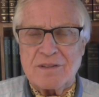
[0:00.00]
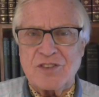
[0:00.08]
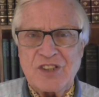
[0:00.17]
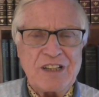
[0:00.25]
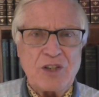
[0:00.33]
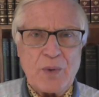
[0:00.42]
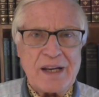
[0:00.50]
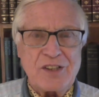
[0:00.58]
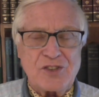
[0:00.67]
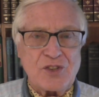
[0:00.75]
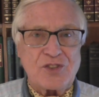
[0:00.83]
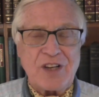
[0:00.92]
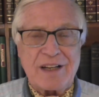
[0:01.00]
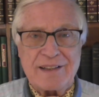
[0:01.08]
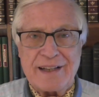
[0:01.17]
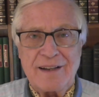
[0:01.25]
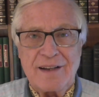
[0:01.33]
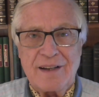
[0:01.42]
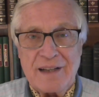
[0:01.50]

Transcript: city dwellers should suddenly